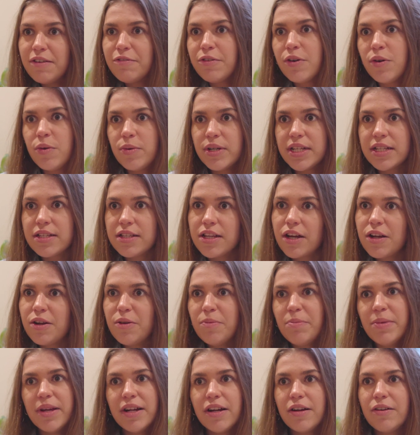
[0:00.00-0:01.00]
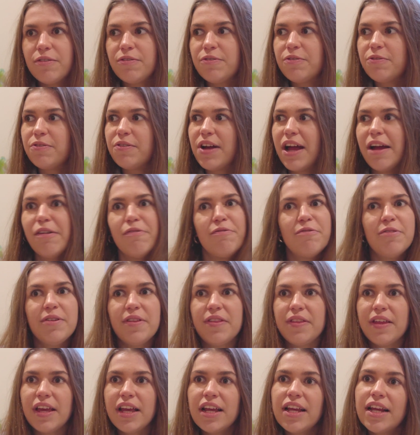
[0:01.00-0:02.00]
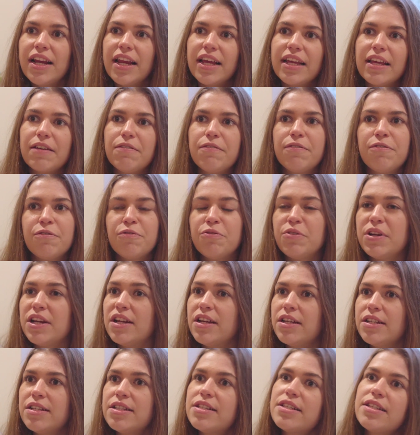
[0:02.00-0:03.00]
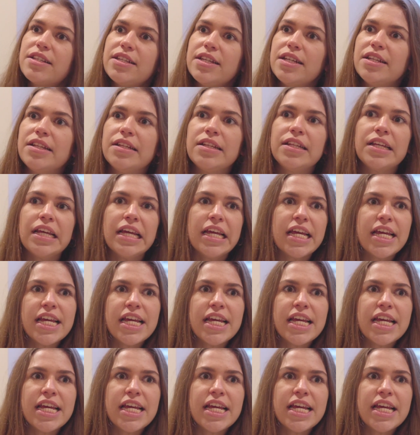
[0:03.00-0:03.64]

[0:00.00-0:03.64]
I've always done a bit of everything. Like, I've freelanced in